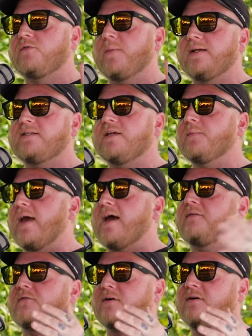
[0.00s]
with my team
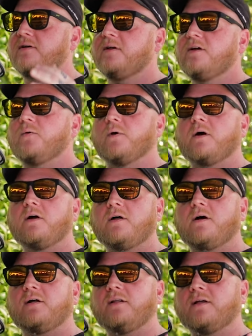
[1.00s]
ever. We're all
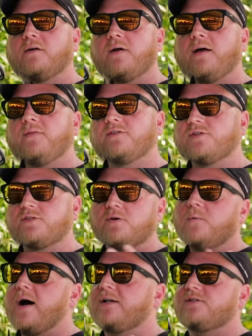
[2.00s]
huddling around this just
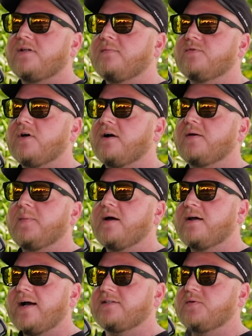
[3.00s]
to watch them talk
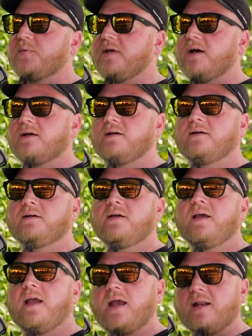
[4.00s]
about Casabianca.
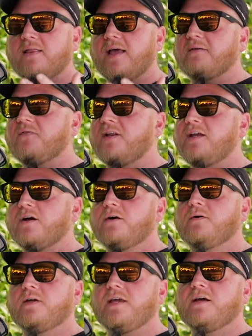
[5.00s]
And in that
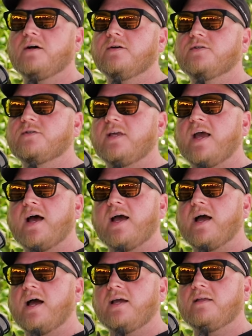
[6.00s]
video, he goes,
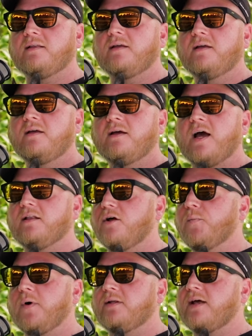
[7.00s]
Yeah, I I
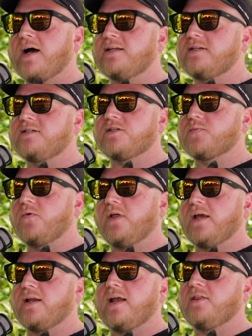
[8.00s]
lowballed Ozzy's. It's more
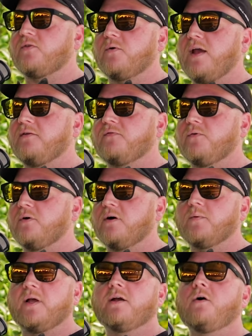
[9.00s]
like an 8384.
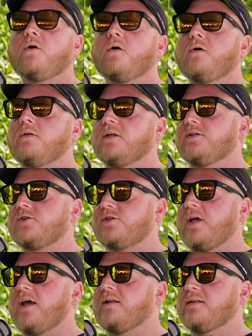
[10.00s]
And we're like, holy
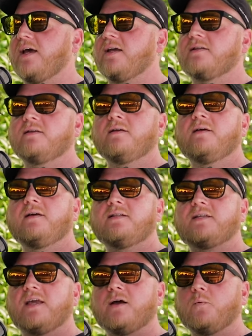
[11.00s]
shit. Like
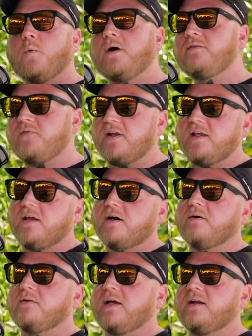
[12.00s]
to get one
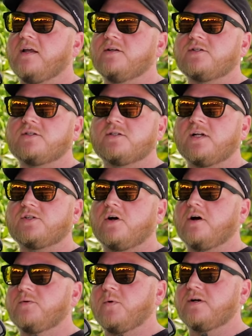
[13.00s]
video let, is such
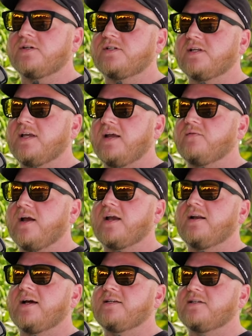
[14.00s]
hard work just to get
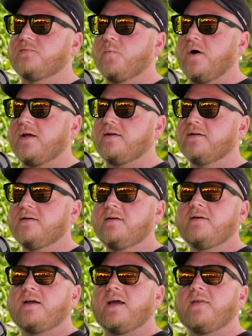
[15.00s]
recognized in one
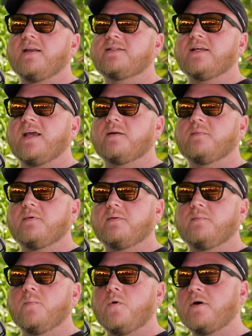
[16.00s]
and then to get
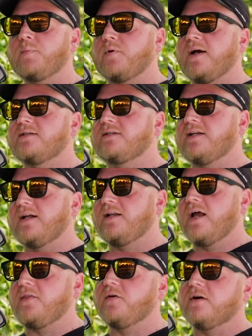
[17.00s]
more press in
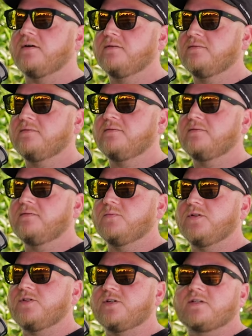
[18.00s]
another
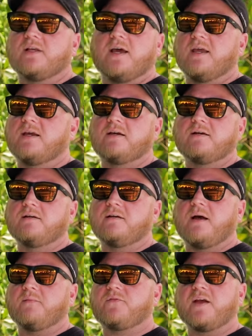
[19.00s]
was just like
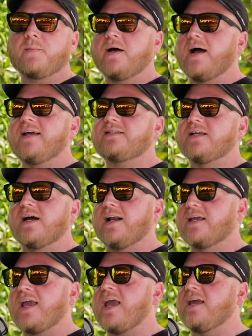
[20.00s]
well, forget about icing
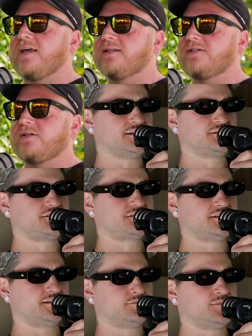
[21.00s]
on a cake. Isn't
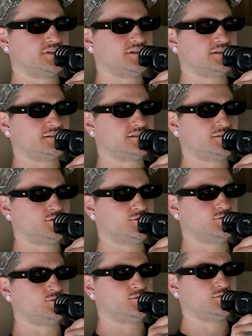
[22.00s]
interesting because
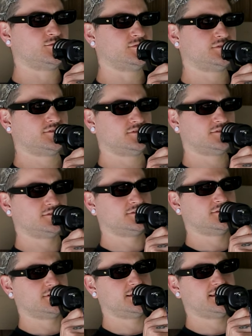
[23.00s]
you
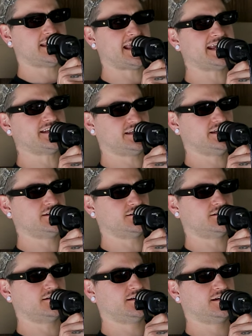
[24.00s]
he ate
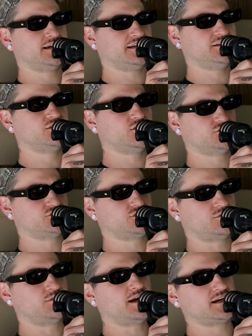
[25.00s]
here and he goes
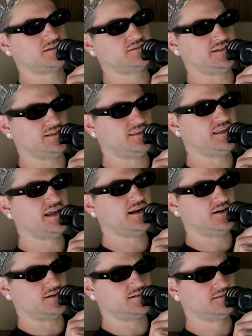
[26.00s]
directly
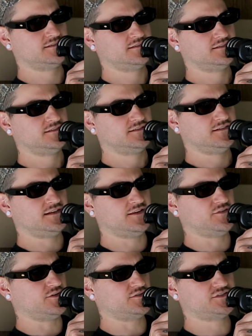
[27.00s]
there. Yeah.
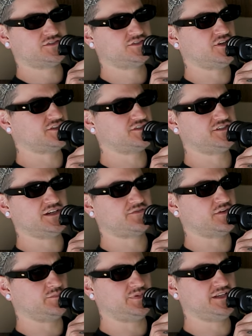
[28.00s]
And there's such different